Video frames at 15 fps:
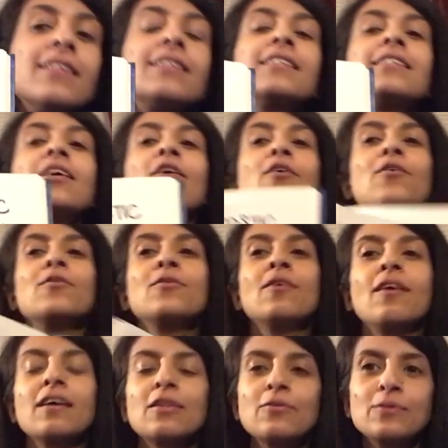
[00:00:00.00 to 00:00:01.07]
So
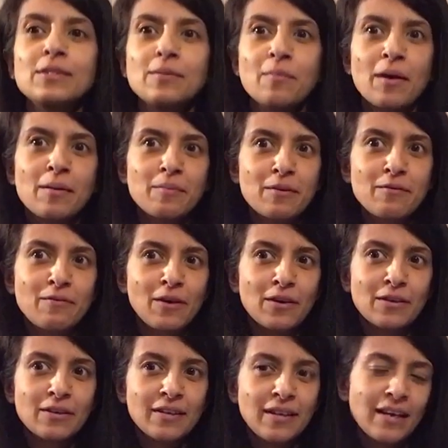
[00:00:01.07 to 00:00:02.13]
I thought it might be
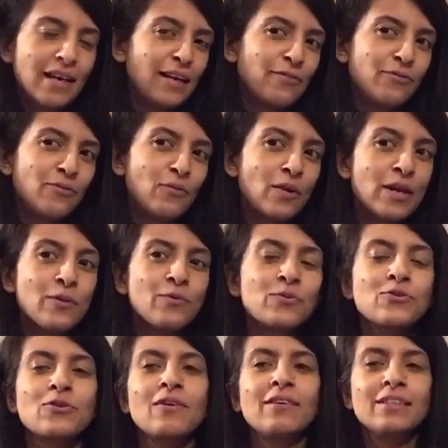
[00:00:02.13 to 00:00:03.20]
fun if we all
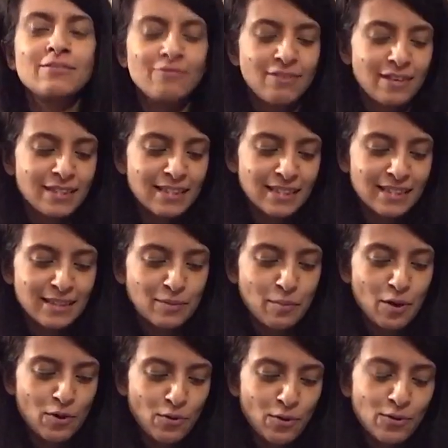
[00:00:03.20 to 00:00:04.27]
tried writing some
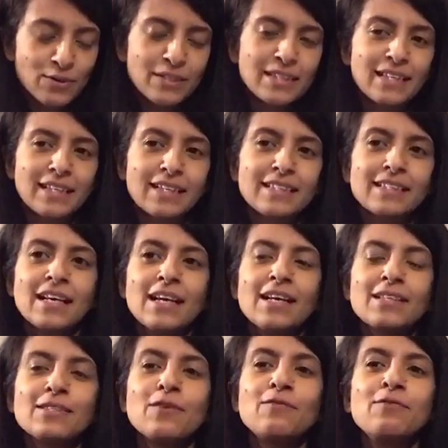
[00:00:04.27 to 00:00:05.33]
acrostics.
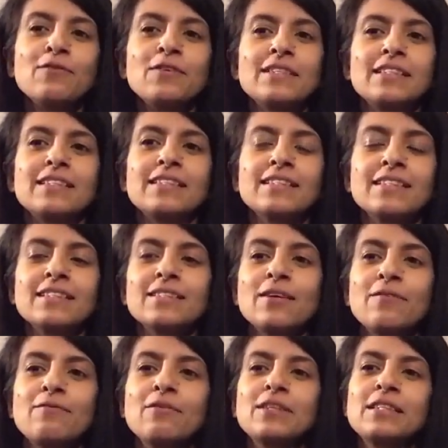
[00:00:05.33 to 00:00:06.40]
So for instance,
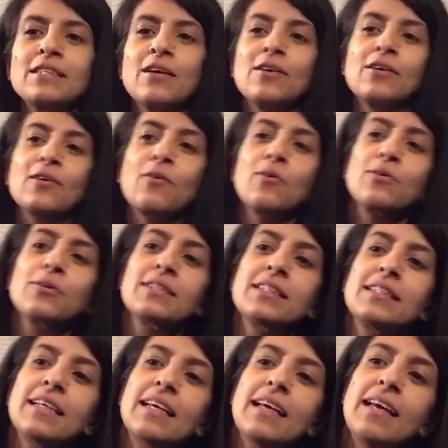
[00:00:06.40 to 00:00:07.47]
I've written an
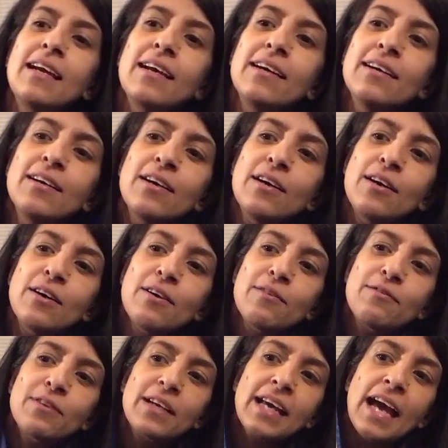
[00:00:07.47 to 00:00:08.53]
acrostic here
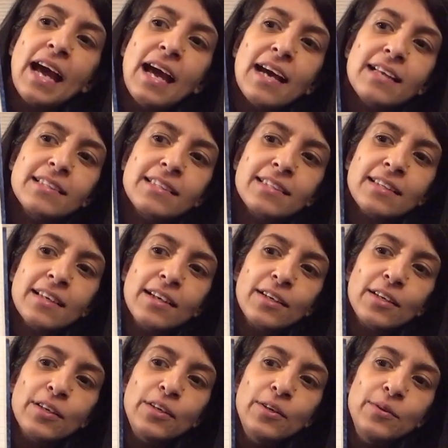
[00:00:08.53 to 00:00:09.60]
for cats.
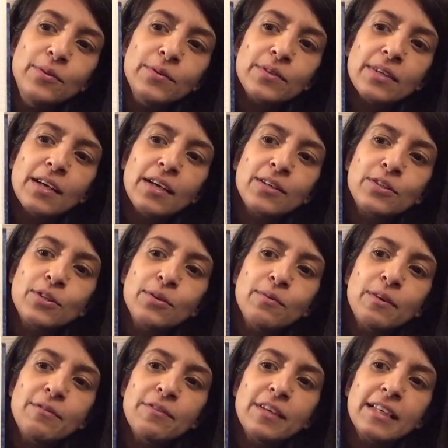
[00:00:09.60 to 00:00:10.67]
Cute and
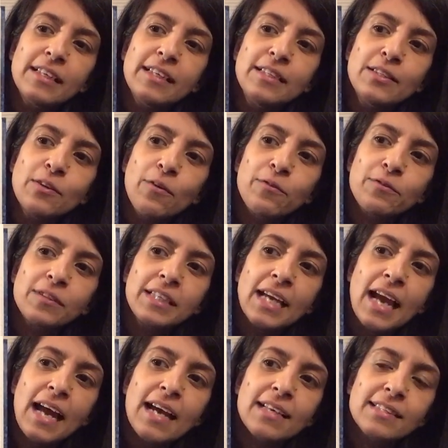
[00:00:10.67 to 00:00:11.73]
terrifically soft
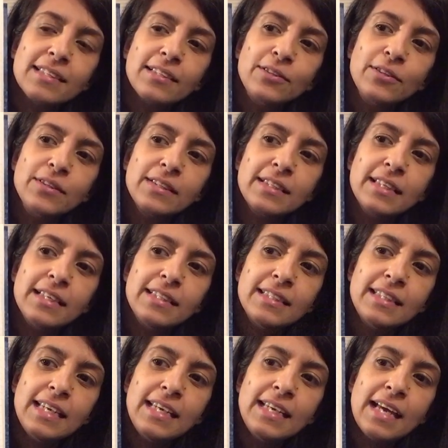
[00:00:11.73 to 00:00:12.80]
cats, and you can see
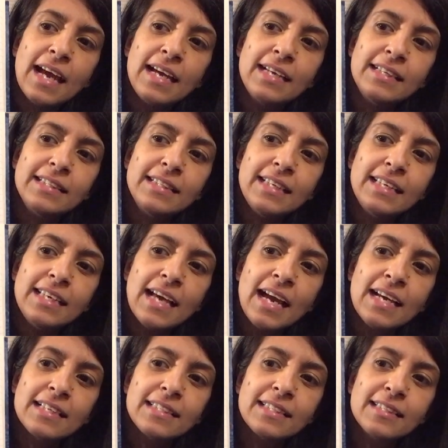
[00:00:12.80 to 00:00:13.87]

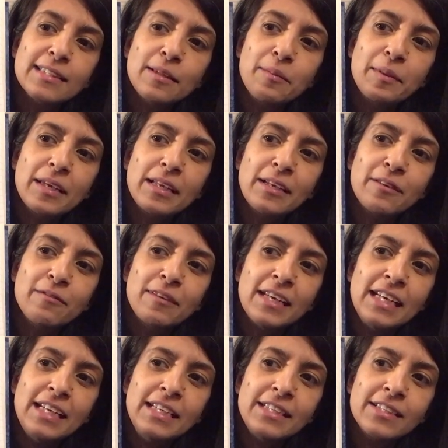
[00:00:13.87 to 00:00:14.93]
C-A-T-S is the beginning of
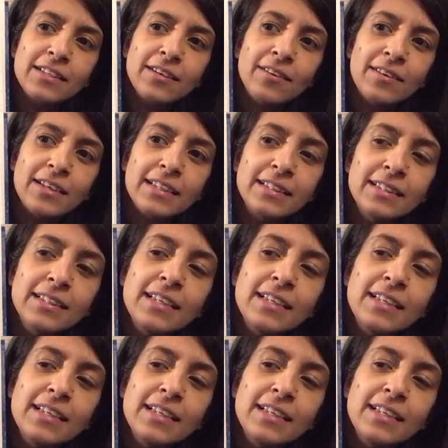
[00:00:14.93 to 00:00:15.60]
each line.